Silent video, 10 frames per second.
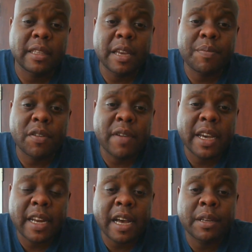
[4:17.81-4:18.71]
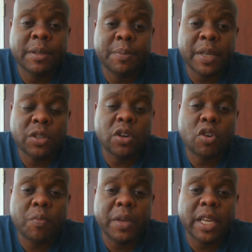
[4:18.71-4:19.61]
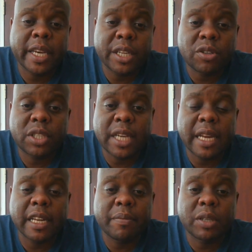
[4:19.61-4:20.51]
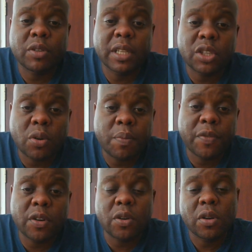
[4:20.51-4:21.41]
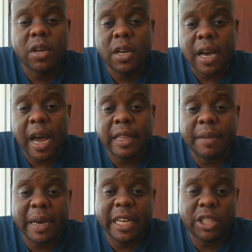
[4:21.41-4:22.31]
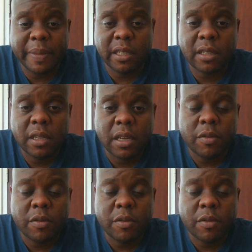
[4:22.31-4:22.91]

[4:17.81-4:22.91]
they provide a special communication channel between the shop floor and the management.